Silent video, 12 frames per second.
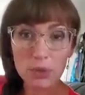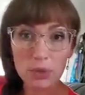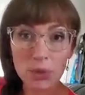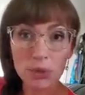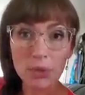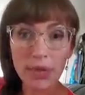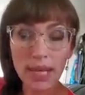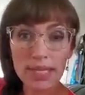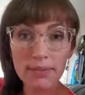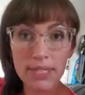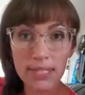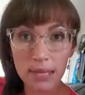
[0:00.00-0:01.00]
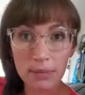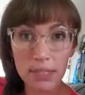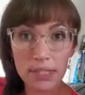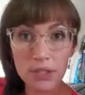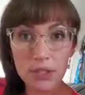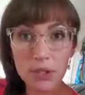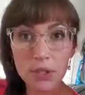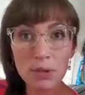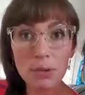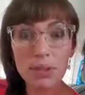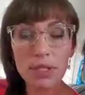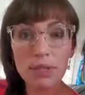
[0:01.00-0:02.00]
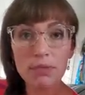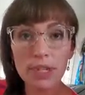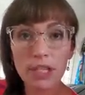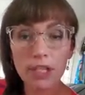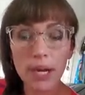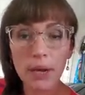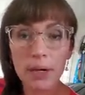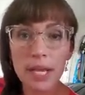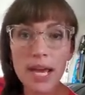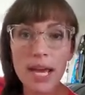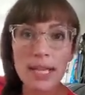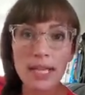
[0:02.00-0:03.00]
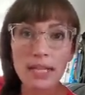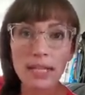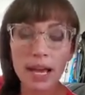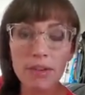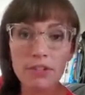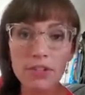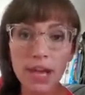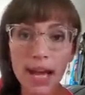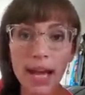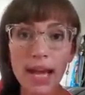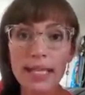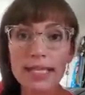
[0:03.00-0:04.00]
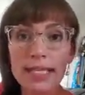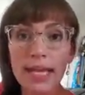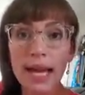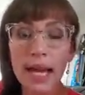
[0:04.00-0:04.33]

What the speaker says: so 2 new kinds of assignments to figure out. The live chat,